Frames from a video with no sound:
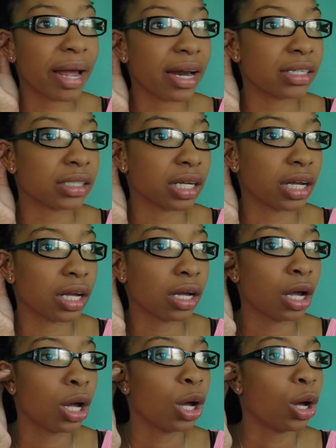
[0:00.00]

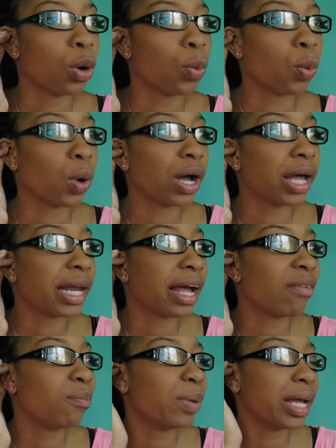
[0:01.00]
piercing would
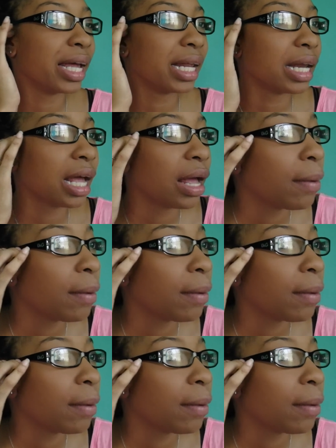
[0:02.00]
have been